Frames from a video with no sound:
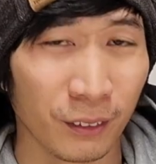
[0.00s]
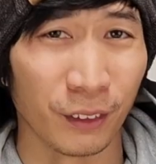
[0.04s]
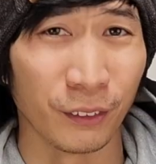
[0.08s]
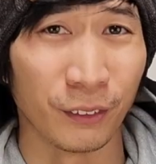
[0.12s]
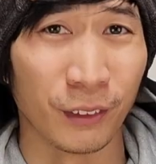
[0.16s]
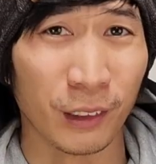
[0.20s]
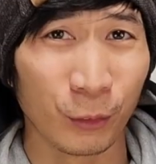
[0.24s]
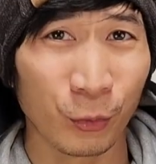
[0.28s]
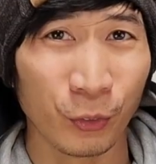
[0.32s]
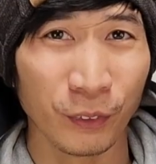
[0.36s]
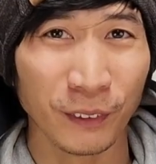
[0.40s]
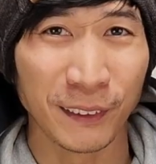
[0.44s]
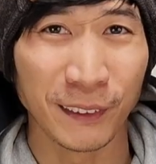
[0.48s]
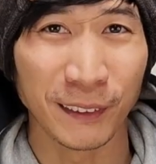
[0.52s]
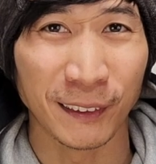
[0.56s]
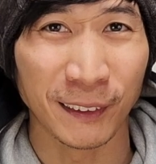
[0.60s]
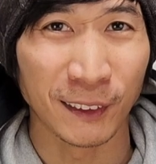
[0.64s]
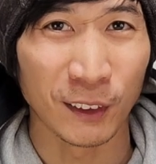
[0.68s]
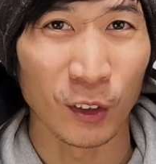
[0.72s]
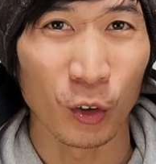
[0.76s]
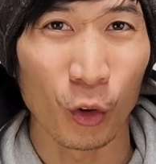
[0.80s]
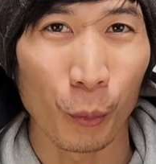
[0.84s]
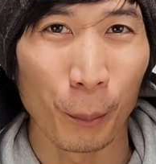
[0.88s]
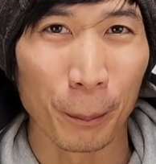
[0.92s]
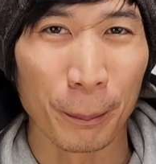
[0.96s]
The difference is
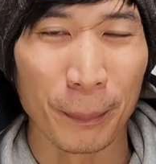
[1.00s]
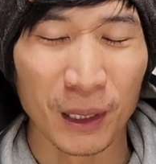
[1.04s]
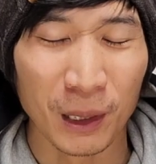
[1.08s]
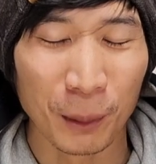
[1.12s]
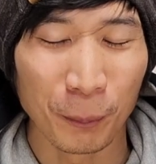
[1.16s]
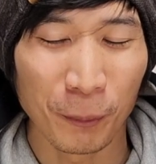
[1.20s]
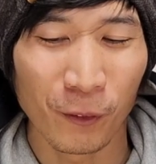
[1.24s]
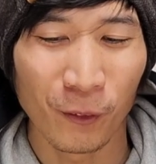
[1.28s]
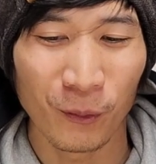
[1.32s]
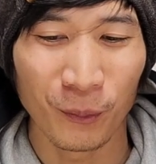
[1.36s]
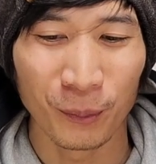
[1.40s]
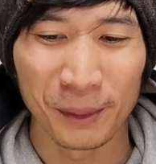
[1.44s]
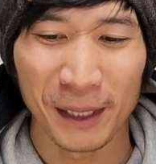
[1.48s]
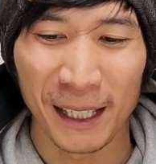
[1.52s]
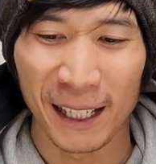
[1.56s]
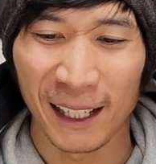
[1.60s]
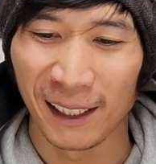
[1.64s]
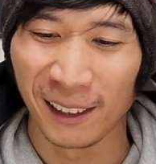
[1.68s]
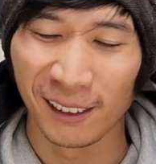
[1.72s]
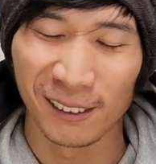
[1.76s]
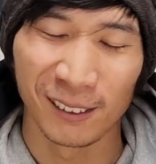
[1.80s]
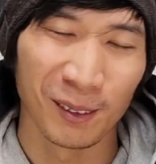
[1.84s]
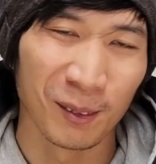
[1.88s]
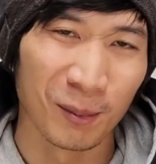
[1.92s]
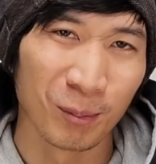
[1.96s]
so minimal
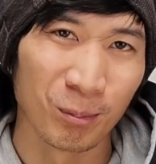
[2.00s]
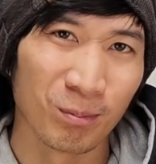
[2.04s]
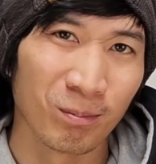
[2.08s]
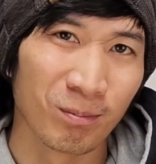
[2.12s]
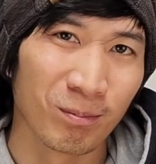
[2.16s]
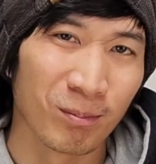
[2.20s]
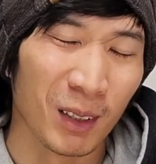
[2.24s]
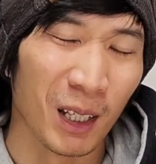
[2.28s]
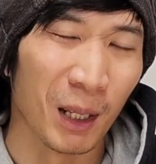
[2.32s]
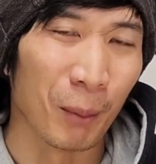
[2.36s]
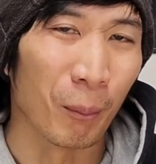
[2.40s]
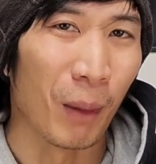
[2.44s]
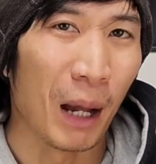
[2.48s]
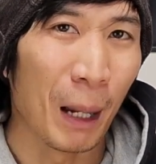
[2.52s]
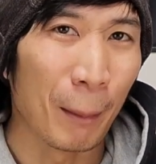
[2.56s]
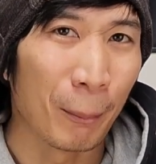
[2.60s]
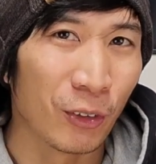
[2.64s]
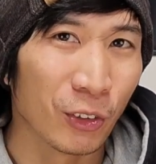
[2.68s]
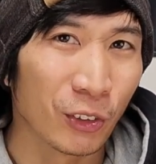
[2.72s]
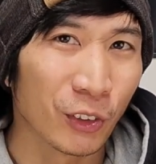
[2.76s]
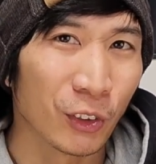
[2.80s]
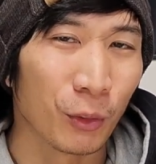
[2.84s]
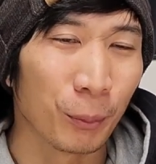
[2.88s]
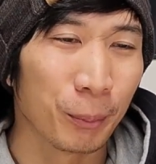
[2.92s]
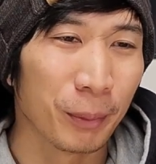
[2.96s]
that, in my
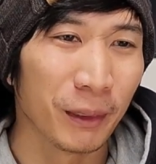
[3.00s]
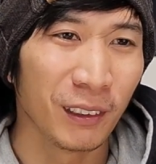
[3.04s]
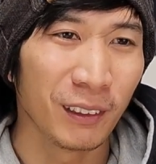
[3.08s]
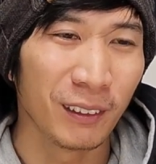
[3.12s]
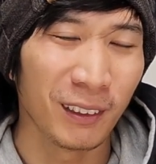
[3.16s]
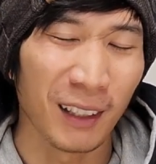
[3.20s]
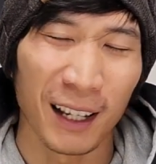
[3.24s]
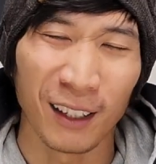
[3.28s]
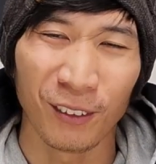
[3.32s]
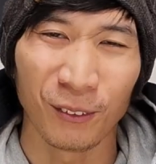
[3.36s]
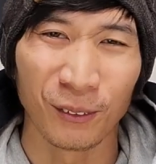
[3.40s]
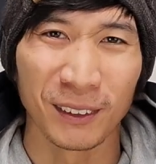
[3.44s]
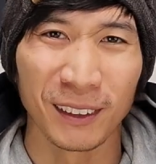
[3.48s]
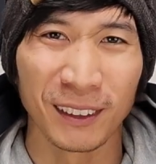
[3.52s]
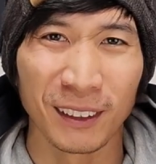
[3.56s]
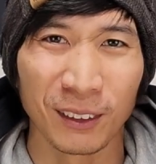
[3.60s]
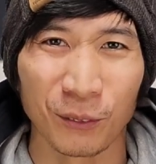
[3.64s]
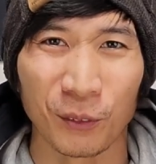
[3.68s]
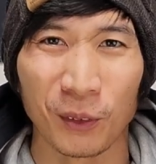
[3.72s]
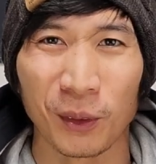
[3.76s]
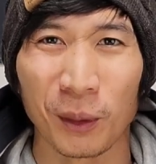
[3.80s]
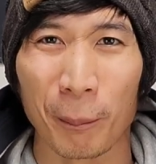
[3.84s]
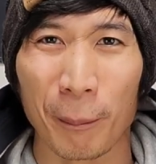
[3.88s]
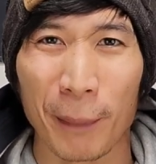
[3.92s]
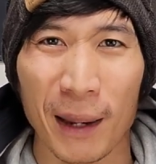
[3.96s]
personal opinion, I don't think it
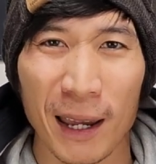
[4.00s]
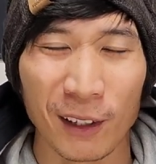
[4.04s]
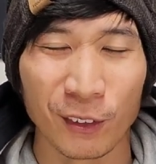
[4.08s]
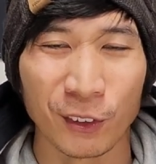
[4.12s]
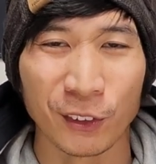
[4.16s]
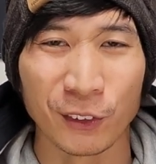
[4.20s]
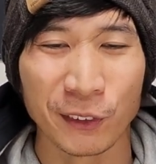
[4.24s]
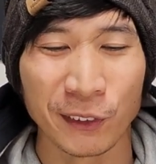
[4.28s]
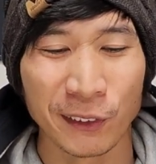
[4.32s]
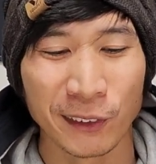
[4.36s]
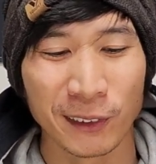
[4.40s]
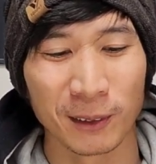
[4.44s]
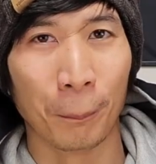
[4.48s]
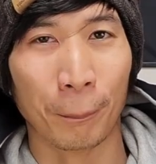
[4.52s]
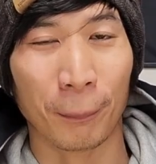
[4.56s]
really matters.